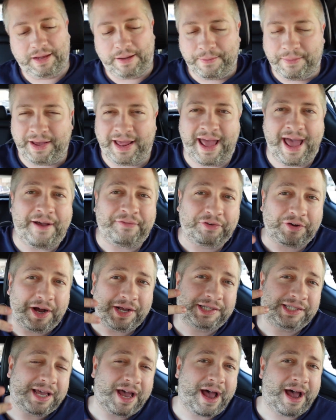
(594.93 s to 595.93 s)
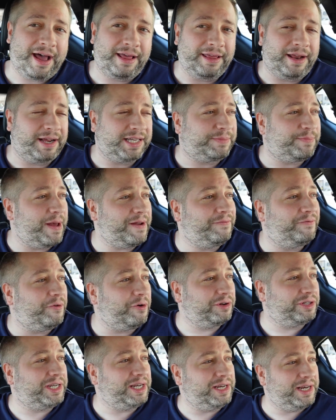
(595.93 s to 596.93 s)
But after I saw that I spent
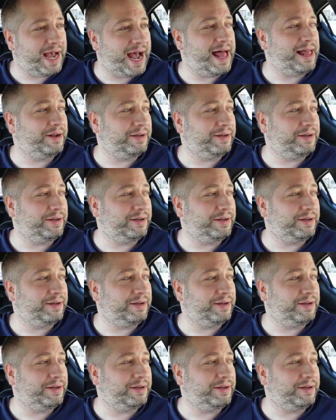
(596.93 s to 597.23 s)
$14,